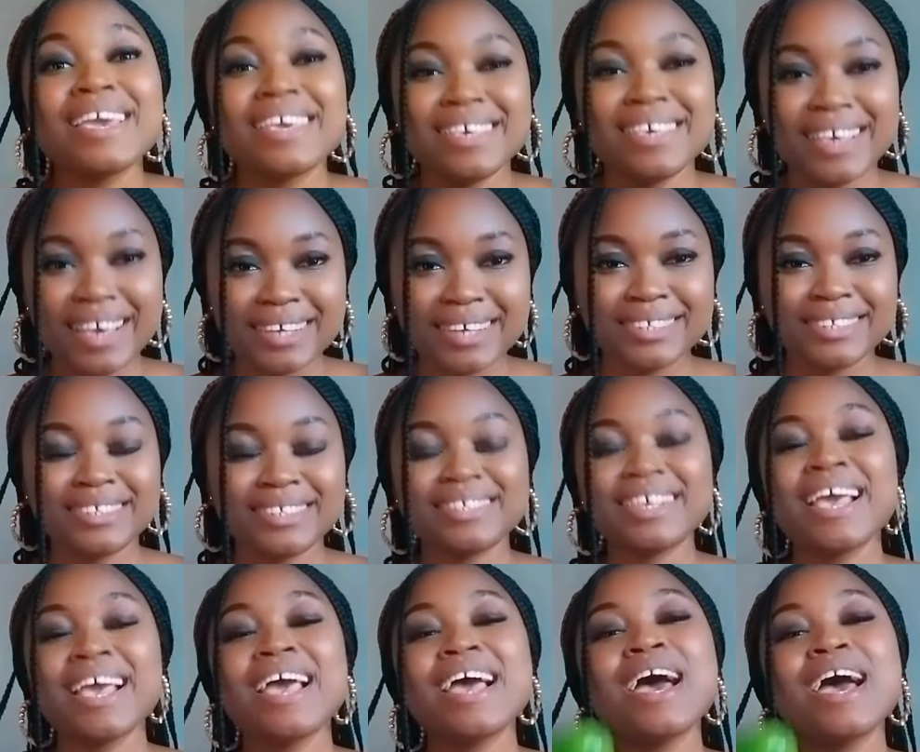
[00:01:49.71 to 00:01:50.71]

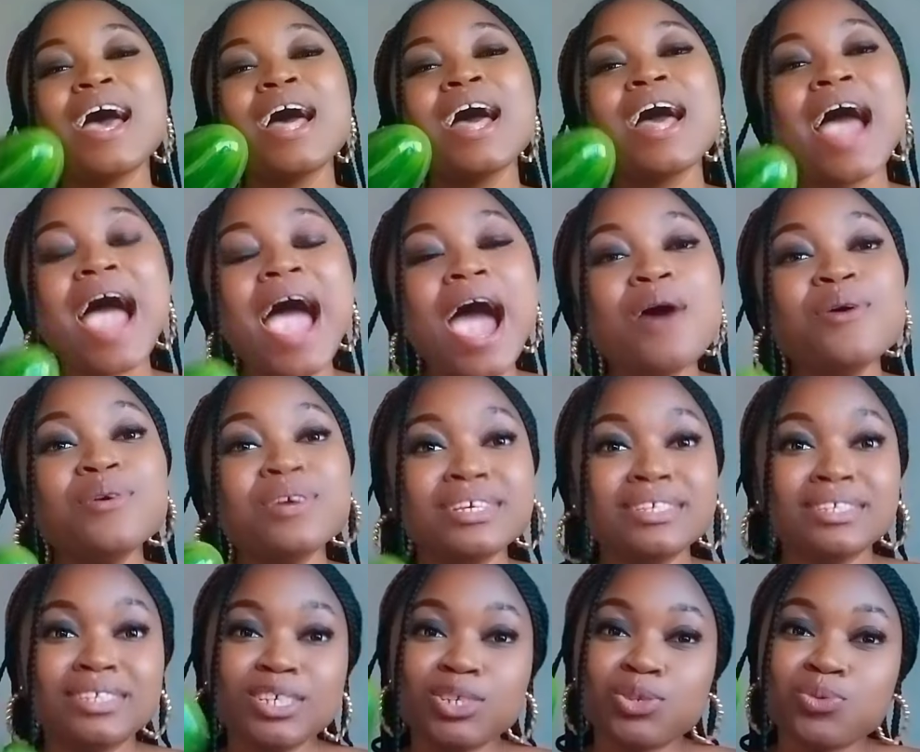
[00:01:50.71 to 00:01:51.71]
Yes. How
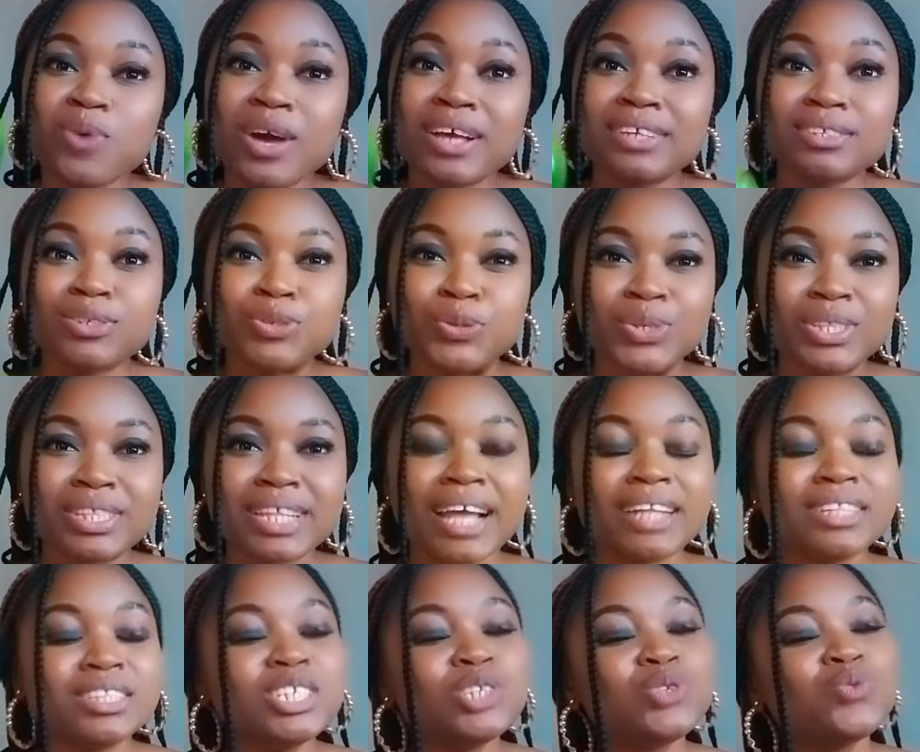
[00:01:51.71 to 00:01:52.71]
is this one
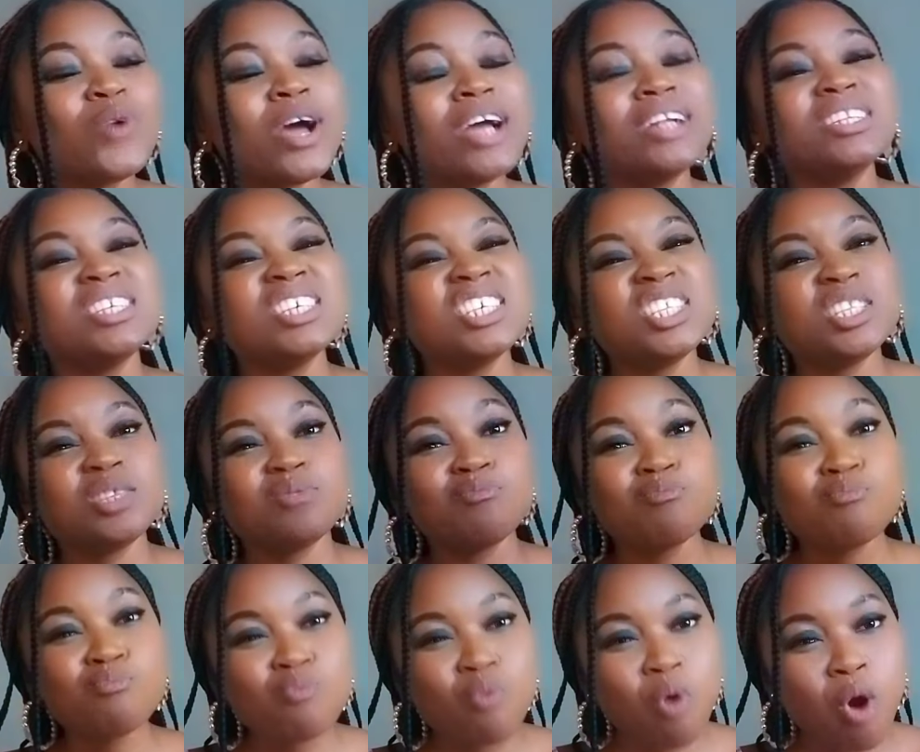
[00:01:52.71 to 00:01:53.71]
sweeter? This one is
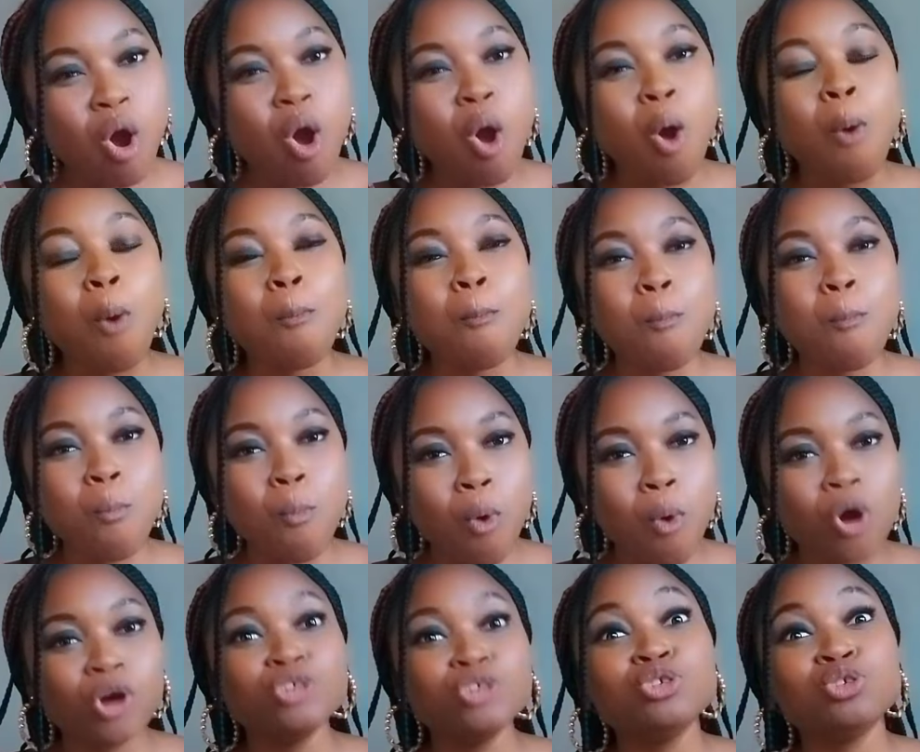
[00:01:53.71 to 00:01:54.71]

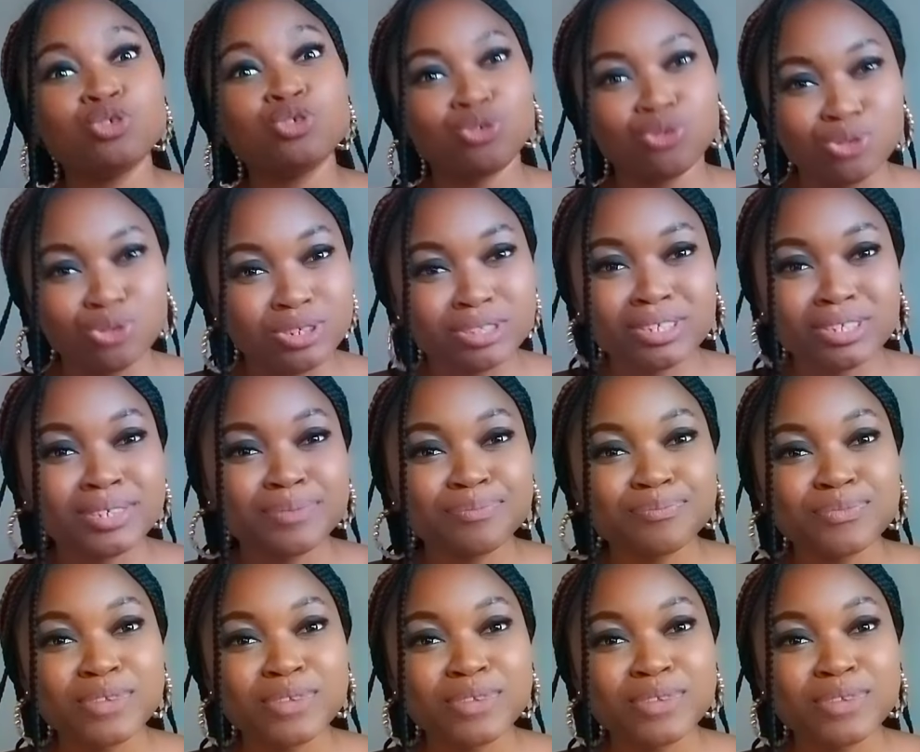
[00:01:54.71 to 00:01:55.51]
more sugary.